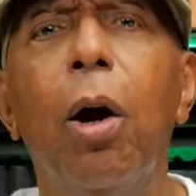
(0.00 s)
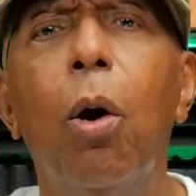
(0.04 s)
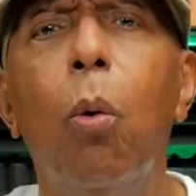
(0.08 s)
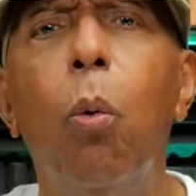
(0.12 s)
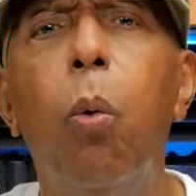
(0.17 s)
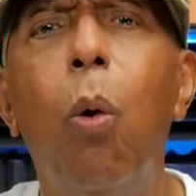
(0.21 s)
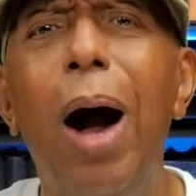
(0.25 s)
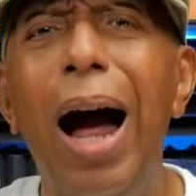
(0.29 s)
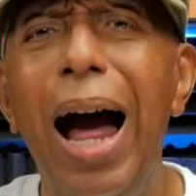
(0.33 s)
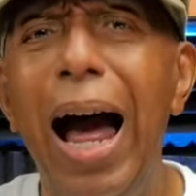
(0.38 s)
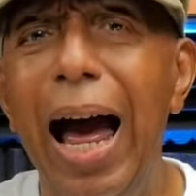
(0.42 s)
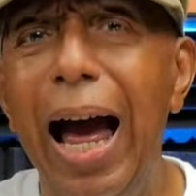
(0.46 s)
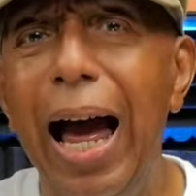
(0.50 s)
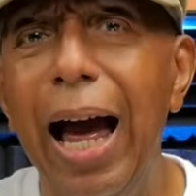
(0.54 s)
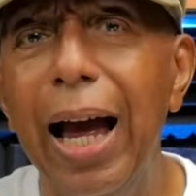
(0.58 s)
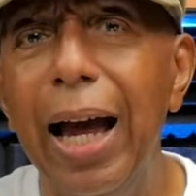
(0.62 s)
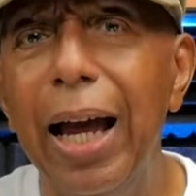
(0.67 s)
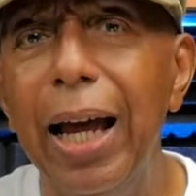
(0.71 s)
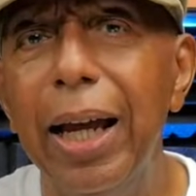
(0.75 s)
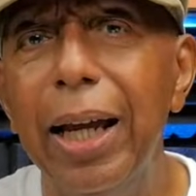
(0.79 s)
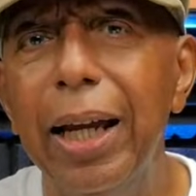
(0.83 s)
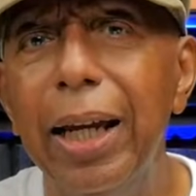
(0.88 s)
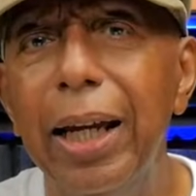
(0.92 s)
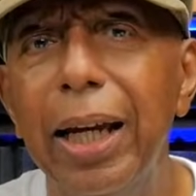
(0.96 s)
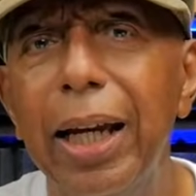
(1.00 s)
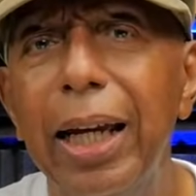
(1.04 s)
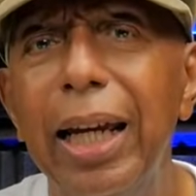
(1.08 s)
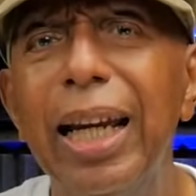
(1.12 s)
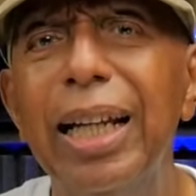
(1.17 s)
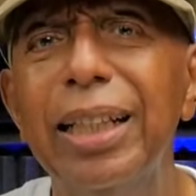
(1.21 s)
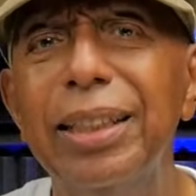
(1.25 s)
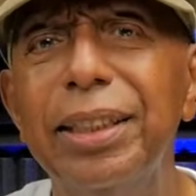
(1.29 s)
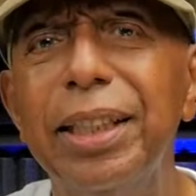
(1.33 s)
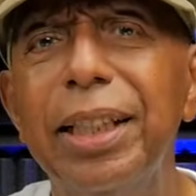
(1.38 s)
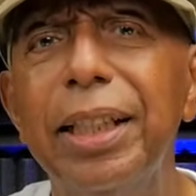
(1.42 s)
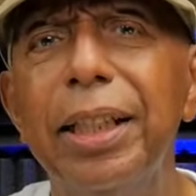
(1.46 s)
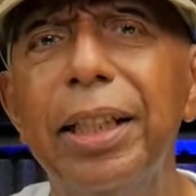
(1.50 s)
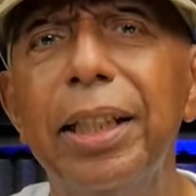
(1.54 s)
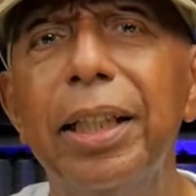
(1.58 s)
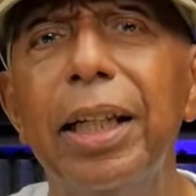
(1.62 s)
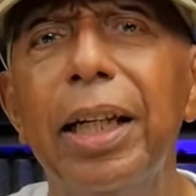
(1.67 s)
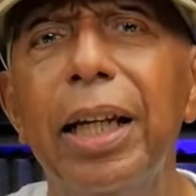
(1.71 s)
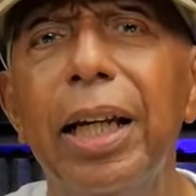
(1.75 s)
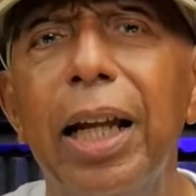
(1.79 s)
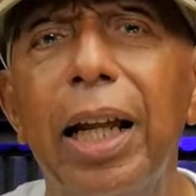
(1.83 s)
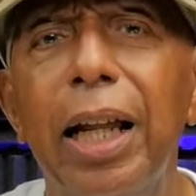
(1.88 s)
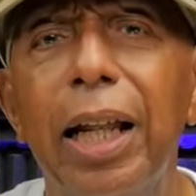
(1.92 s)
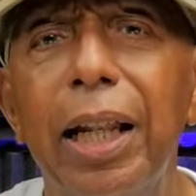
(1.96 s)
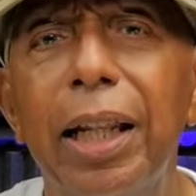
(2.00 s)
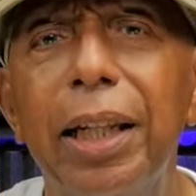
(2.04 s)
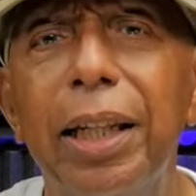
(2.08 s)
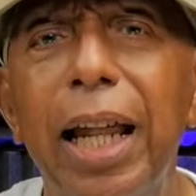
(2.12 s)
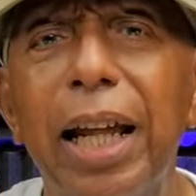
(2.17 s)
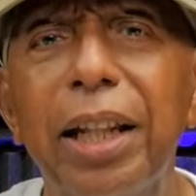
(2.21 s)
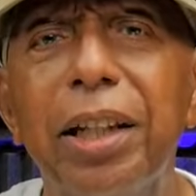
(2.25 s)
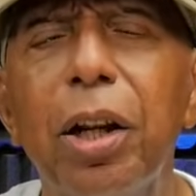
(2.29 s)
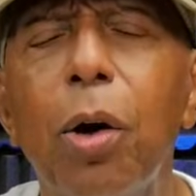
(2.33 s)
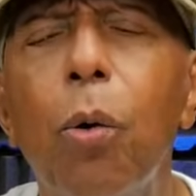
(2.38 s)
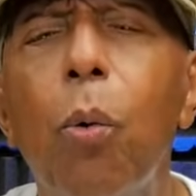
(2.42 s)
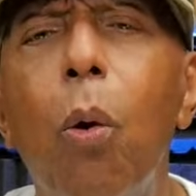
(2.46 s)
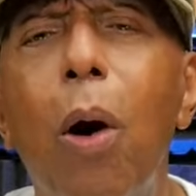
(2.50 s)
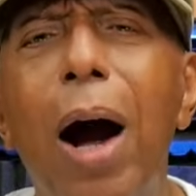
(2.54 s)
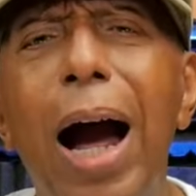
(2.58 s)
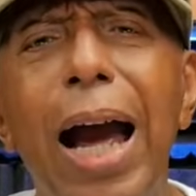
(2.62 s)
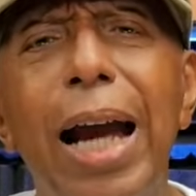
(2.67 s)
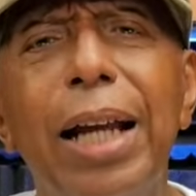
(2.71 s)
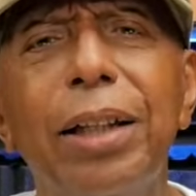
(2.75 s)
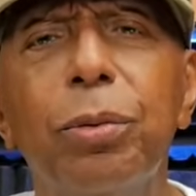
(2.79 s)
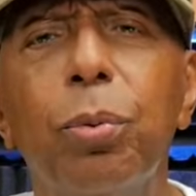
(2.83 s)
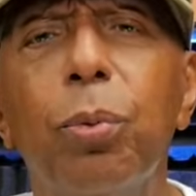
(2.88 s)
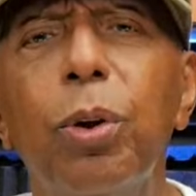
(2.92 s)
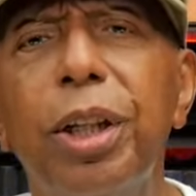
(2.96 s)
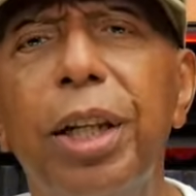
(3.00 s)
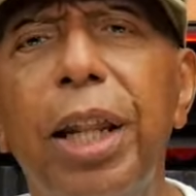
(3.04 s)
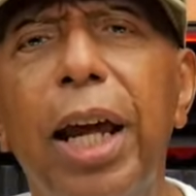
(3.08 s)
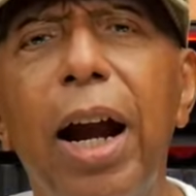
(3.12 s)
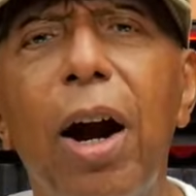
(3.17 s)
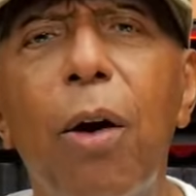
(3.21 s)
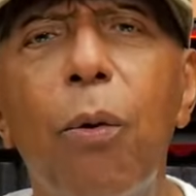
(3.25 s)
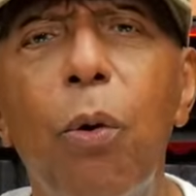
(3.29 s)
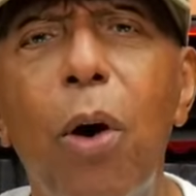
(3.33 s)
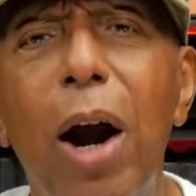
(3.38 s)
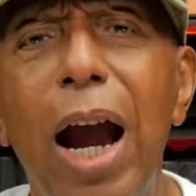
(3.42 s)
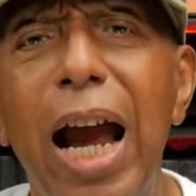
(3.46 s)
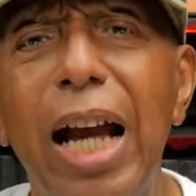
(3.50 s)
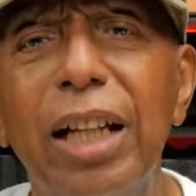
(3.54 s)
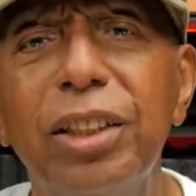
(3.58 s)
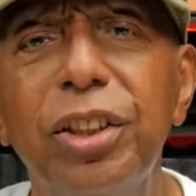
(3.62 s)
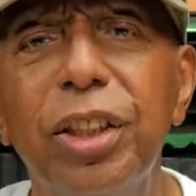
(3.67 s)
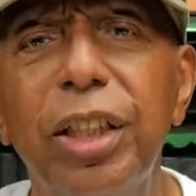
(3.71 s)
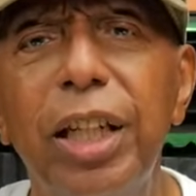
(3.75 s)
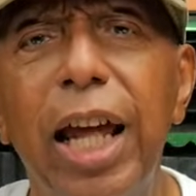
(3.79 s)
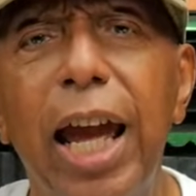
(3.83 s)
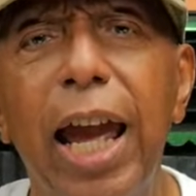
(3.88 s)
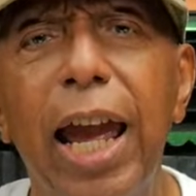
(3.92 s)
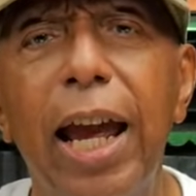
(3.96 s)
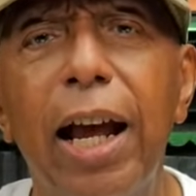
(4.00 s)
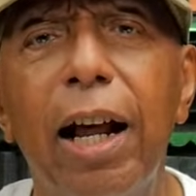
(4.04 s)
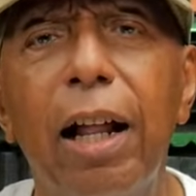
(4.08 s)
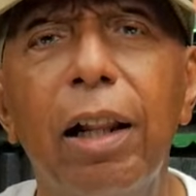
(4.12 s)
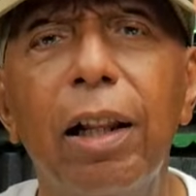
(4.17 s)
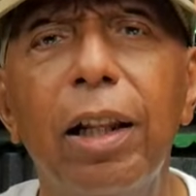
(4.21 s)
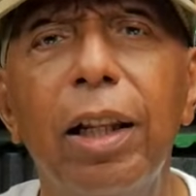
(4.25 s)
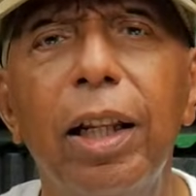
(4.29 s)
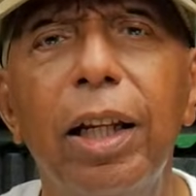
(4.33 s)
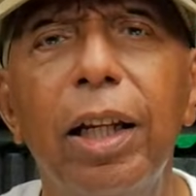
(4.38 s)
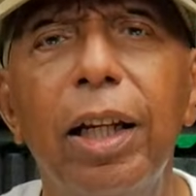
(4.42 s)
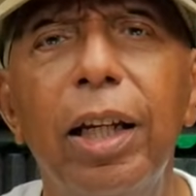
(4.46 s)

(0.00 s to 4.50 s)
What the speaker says: why is it that the whites, with their rationale,